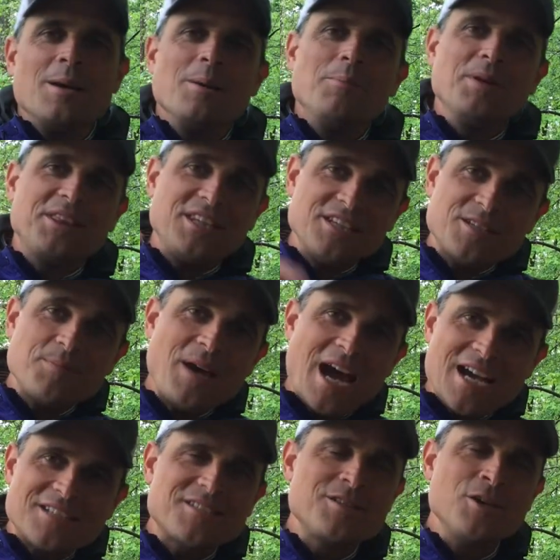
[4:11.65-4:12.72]
But this
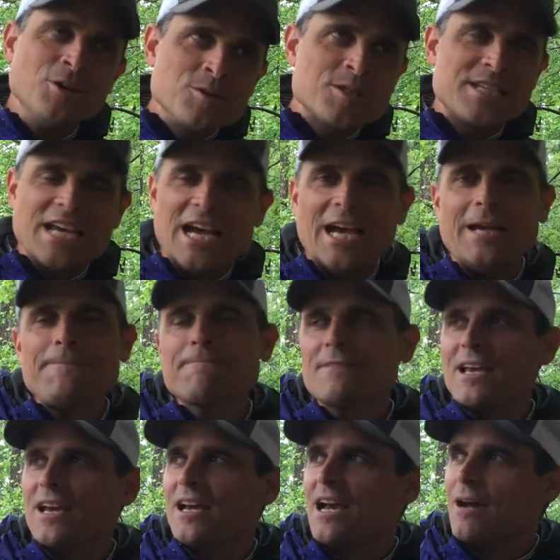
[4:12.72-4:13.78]
past Tuesday,
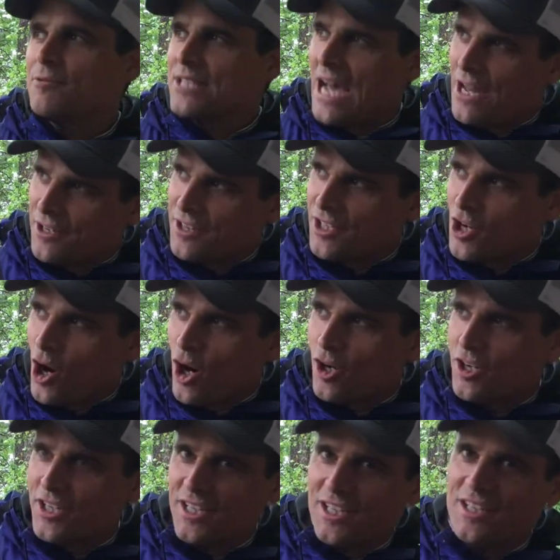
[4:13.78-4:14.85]
I was out in the
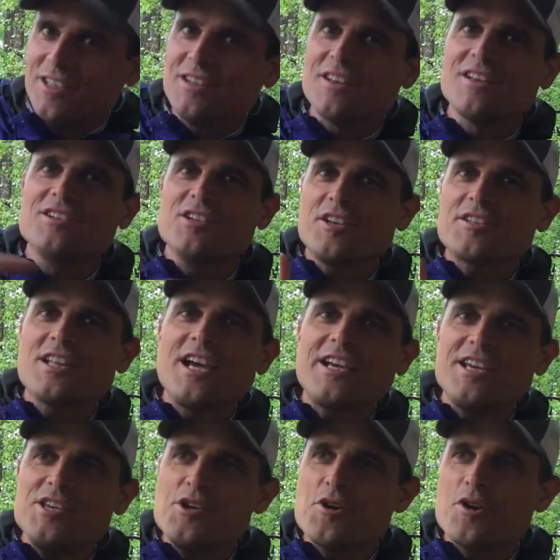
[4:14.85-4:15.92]
garden again, just like
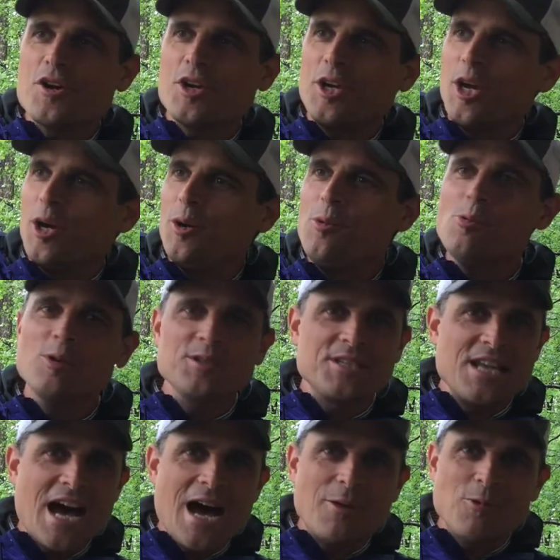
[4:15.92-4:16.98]
a year ago, was
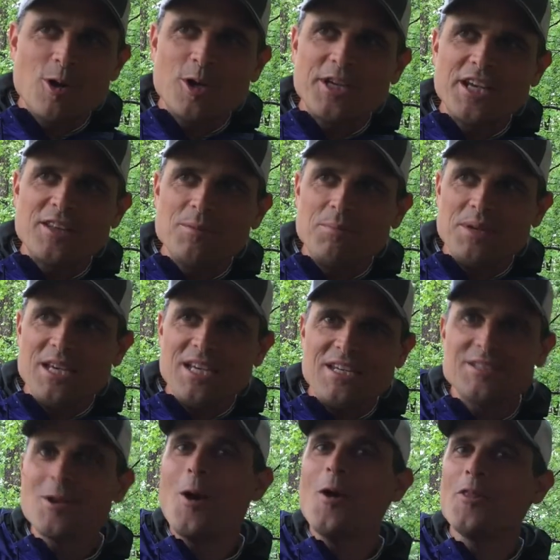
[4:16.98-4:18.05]
not working the
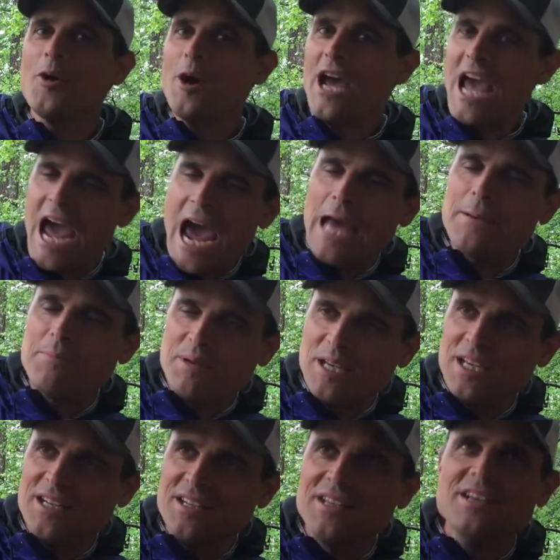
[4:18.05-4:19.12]
bees, although I had
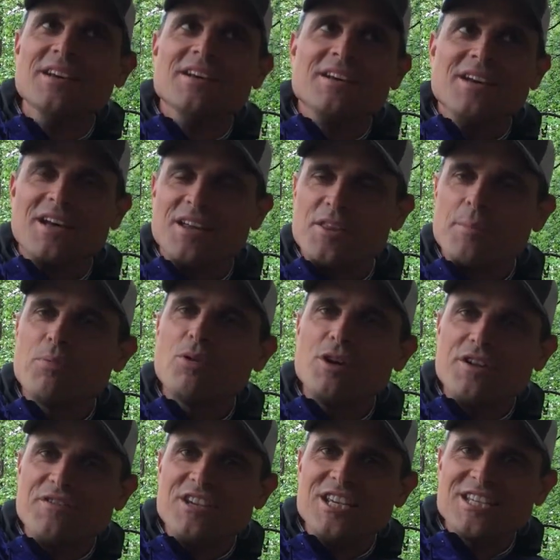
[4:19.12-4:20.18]
been the
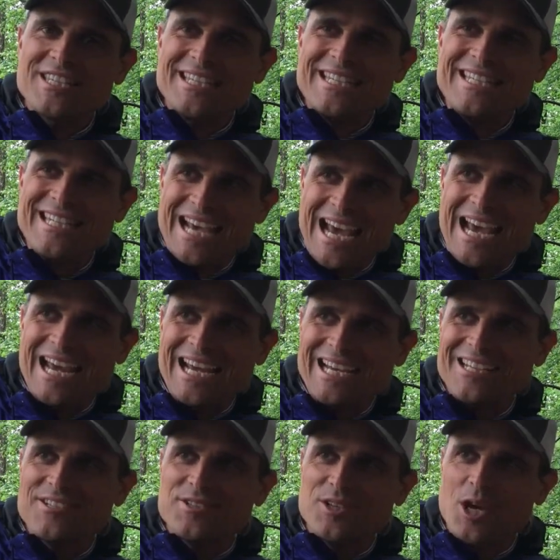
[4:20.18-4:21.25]
previous day,
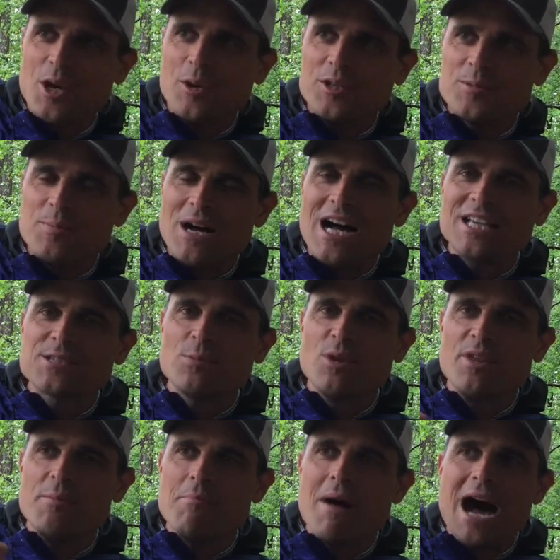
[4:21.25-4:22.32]
so it's possible
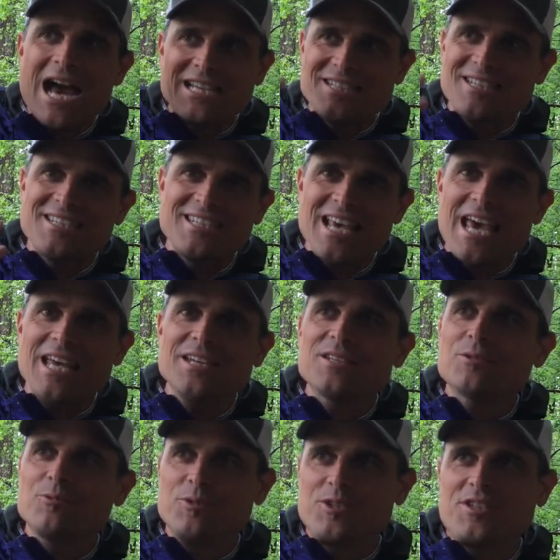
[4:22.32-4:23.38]
that my scent
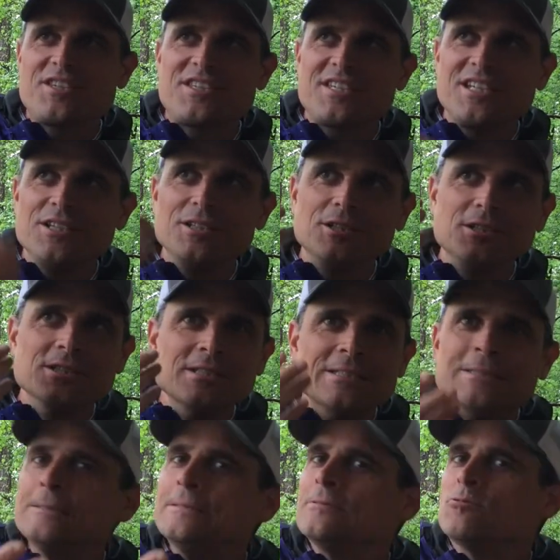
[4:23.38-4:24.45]
was still
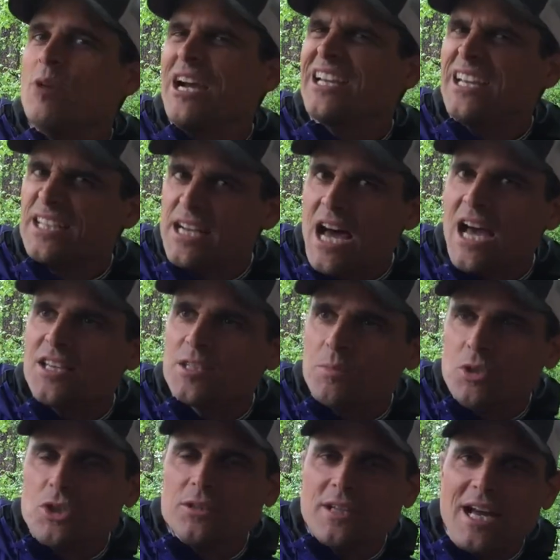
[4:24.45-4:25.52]

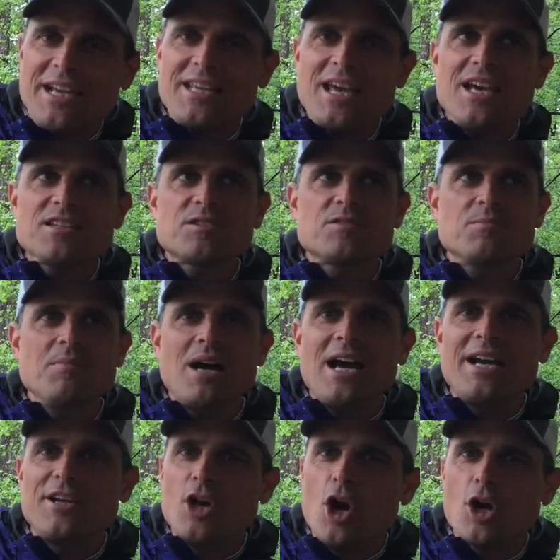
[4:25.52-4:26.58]
recognizable, I guess, by
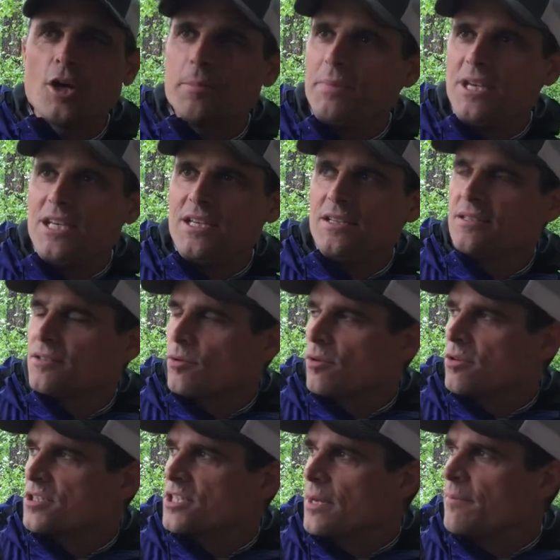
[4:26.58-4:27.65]
guard bees
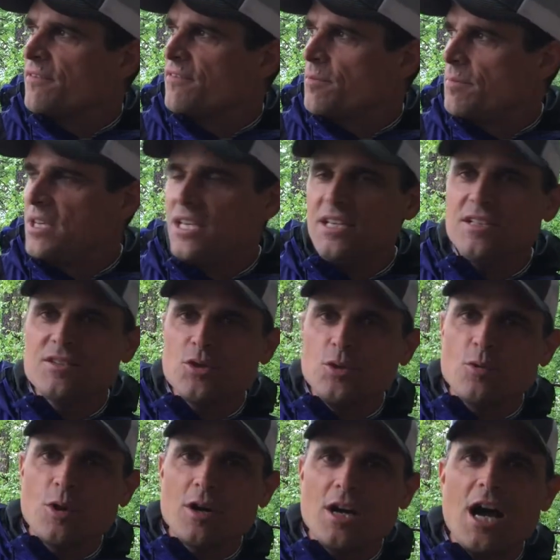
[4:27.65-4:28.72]
or some of the bees who
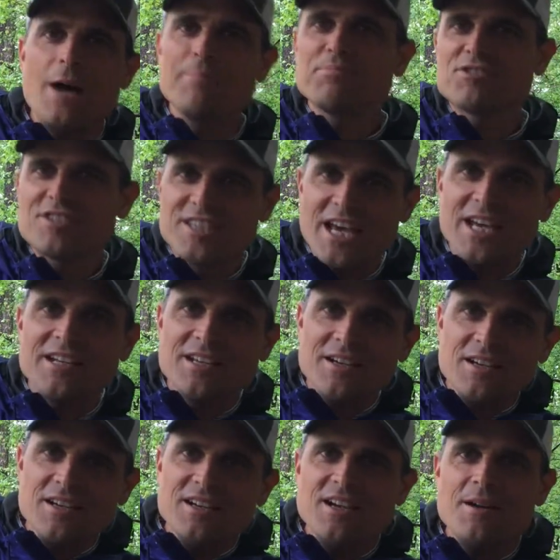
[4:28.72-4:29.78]
were upset
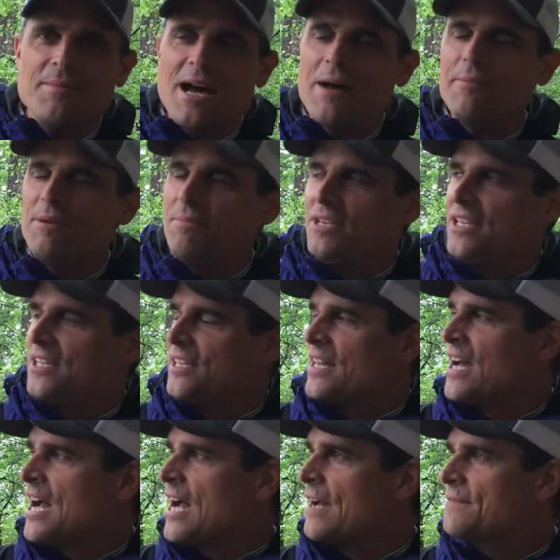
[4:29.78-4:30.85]
about me being in the
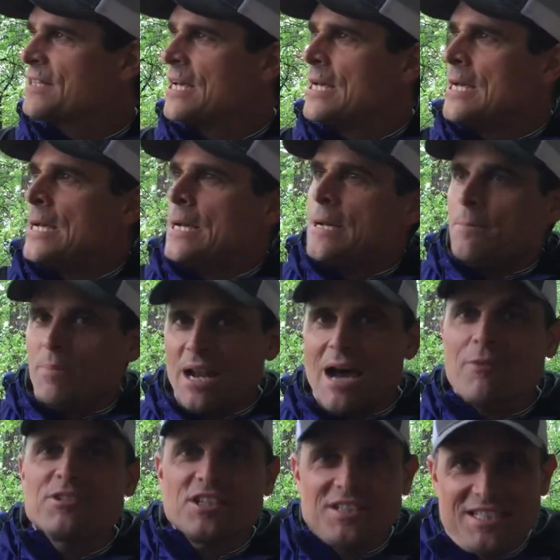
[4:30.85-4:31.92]
hives. But I
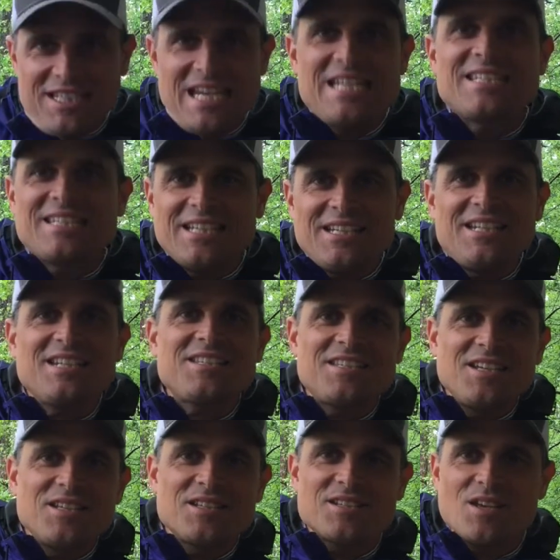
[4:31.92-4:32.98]
was a decent
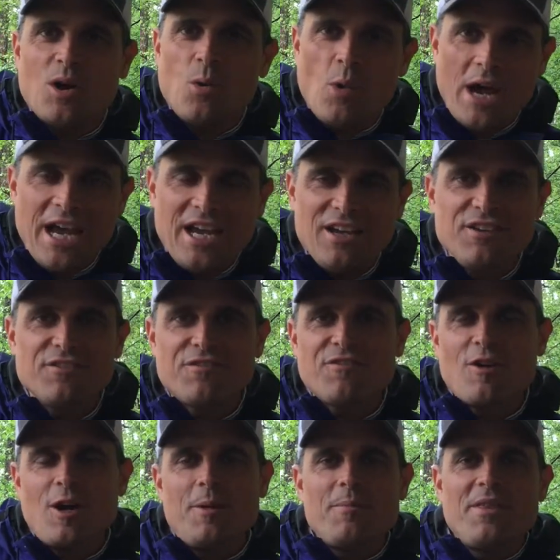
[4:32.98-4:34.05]
distance away
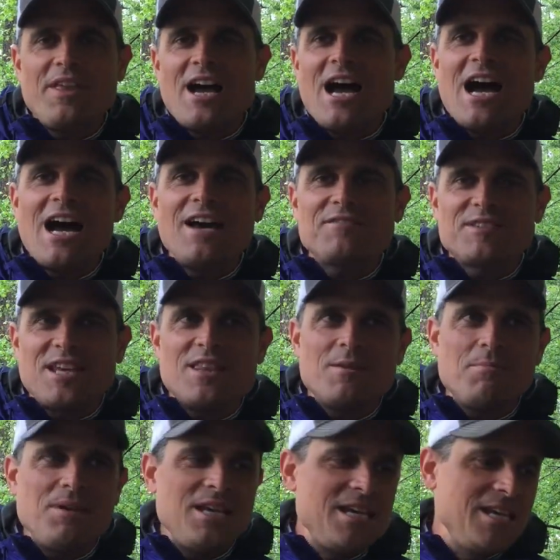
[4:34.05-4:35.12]
from the hives and the
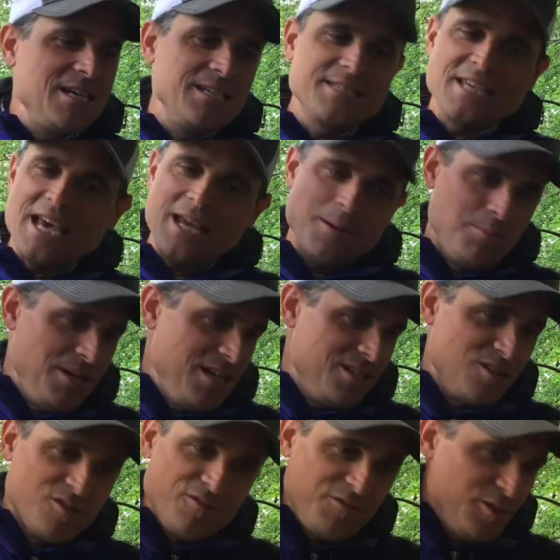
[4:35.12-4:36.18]
bees, and a bee
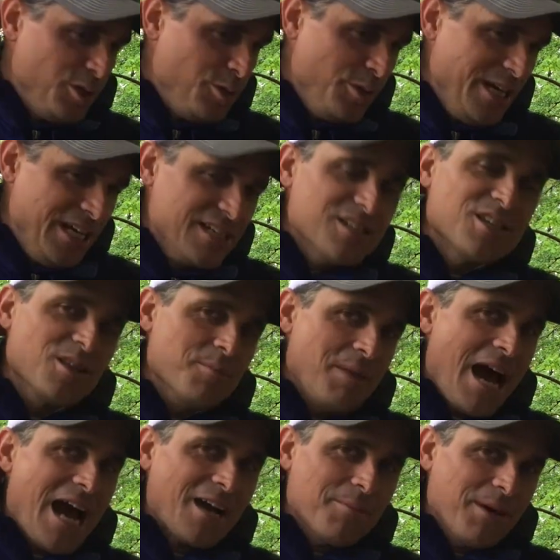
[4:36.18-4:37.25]
just flew into the
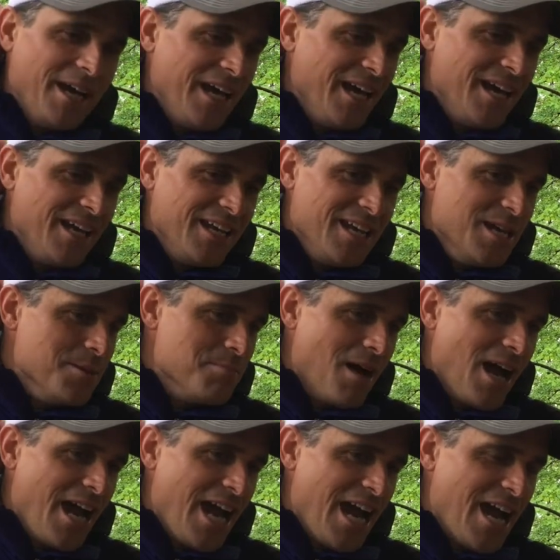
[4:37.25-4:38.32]
back of my head, in
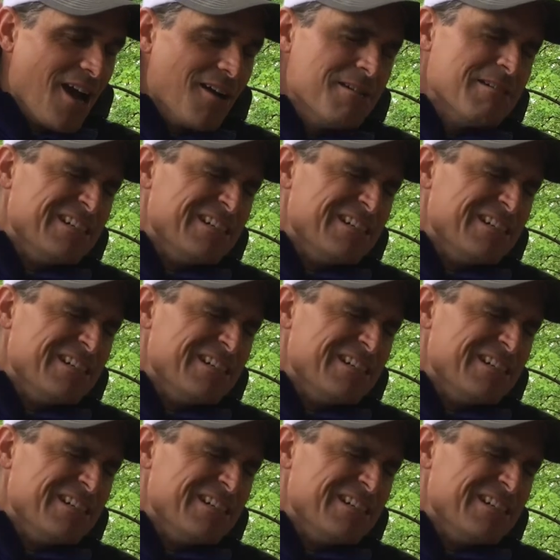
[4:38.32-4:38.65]
my hair.